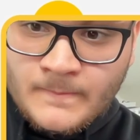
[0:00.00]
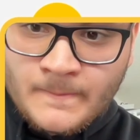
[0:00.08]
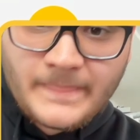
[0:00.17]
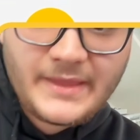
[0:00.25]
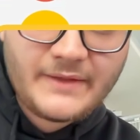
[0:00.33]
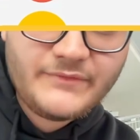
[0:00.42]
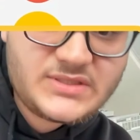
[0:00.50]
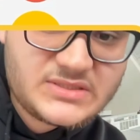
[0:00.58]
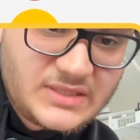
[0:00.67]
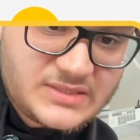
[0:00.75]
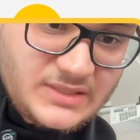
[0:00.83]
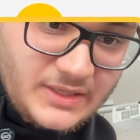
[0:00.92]
Yeah, this is
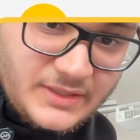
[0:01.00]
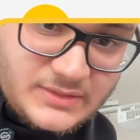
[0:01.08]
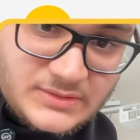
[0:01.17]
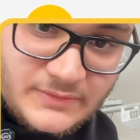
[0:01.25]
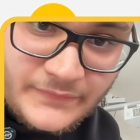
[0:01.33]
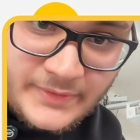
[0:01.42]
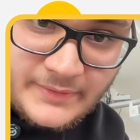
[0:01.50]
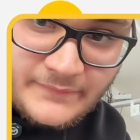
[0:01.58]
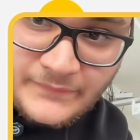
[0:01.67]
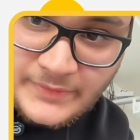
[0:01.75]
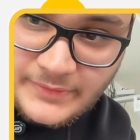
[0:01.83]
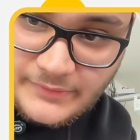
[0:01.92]
the slide.
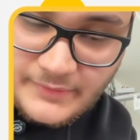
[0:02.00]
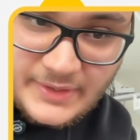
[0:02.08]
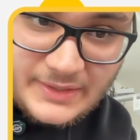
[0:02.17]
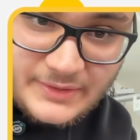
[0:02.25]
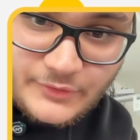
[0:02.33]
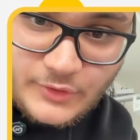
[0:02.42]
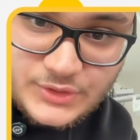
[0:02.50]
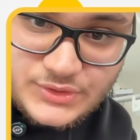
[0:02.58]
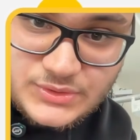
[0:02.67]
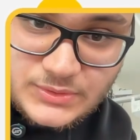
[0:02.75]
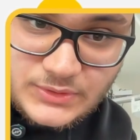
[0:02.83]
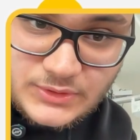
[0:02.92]
You can go
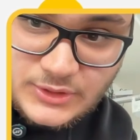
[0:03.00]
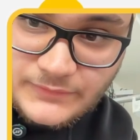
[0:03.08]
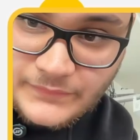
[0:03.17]
to